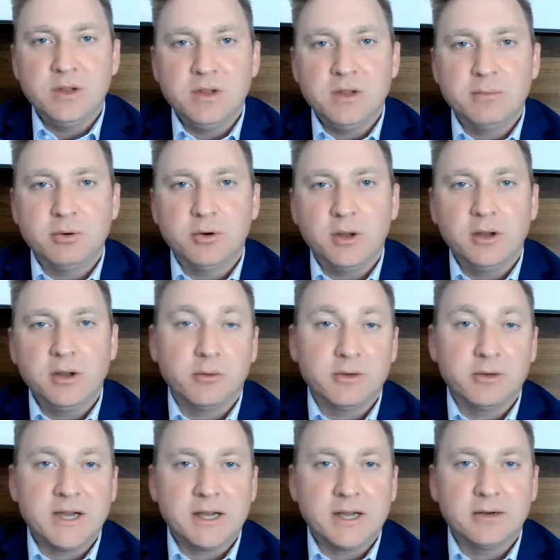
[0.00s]
employee or
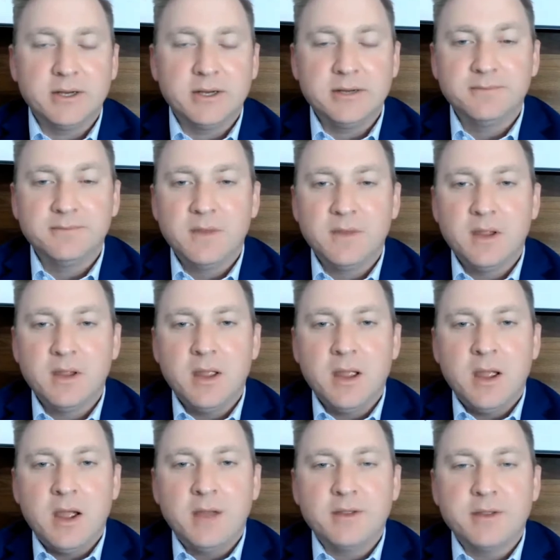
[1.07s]
retiree,
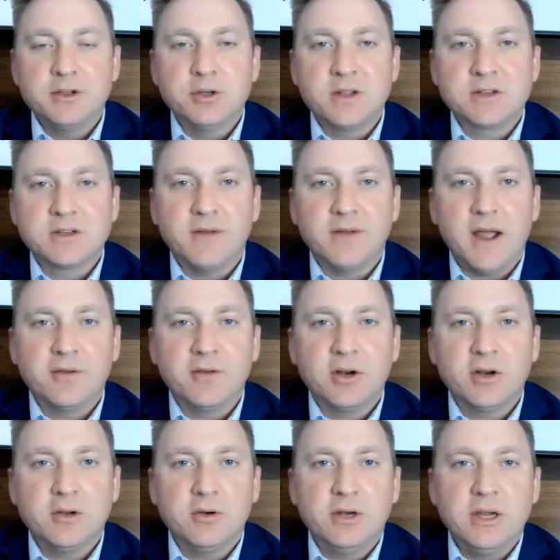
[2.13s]
the joint survivor
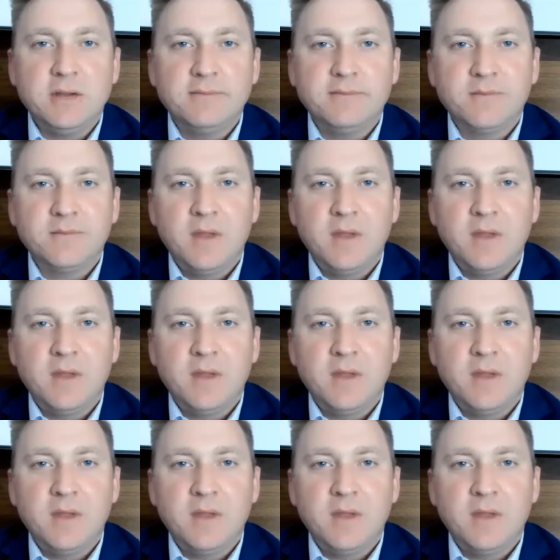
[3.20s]
annuity,